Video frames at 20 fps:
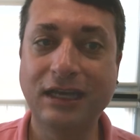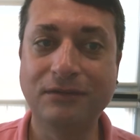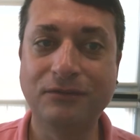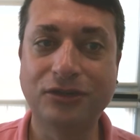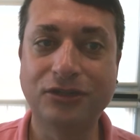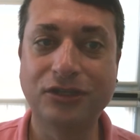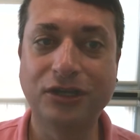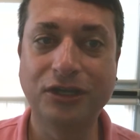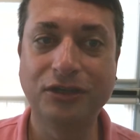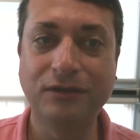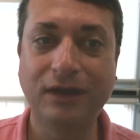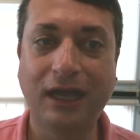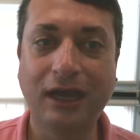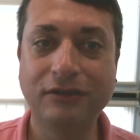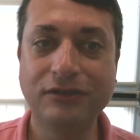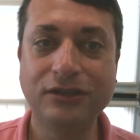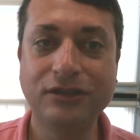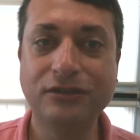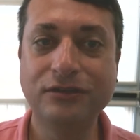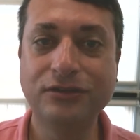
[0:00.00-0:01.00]
will show you how
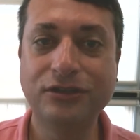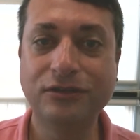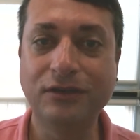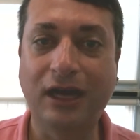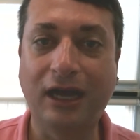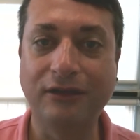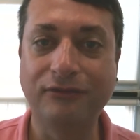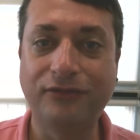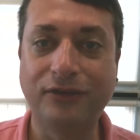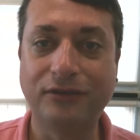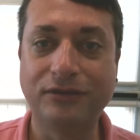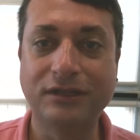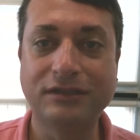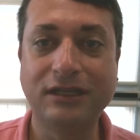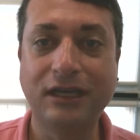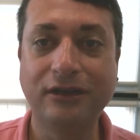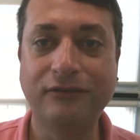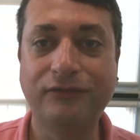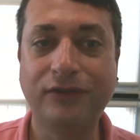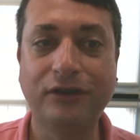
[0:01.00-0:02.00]
to use your iPhone to
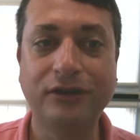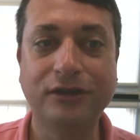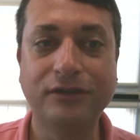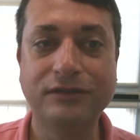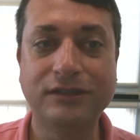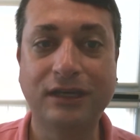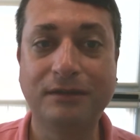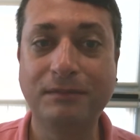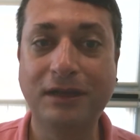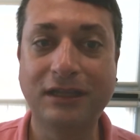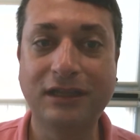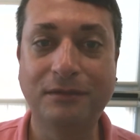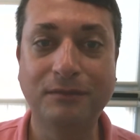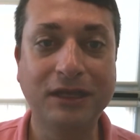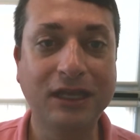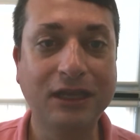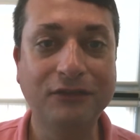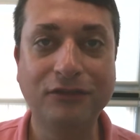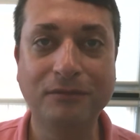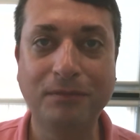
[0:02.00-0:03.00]
take photos and make them
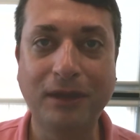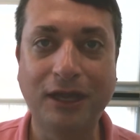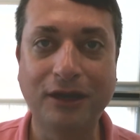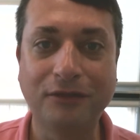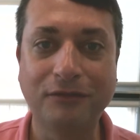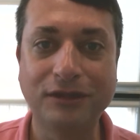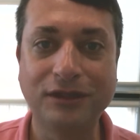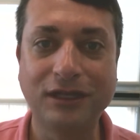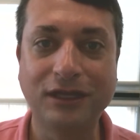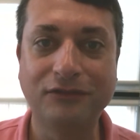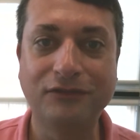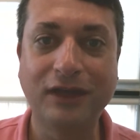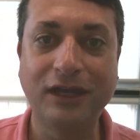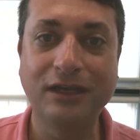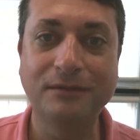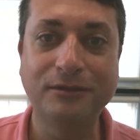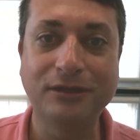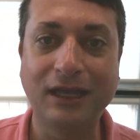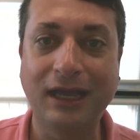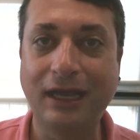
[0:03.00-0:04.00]
even better with the
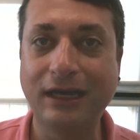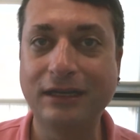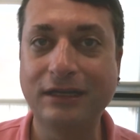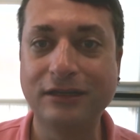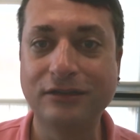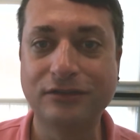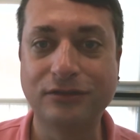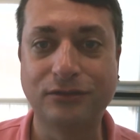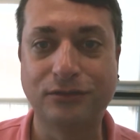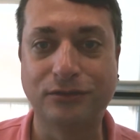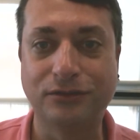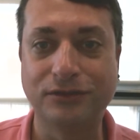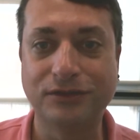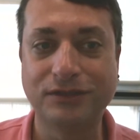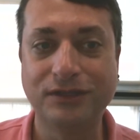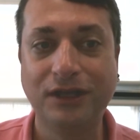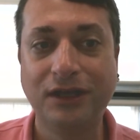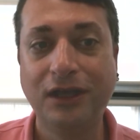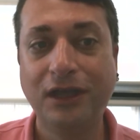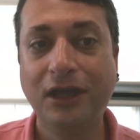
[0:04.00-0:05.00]
available editing tools.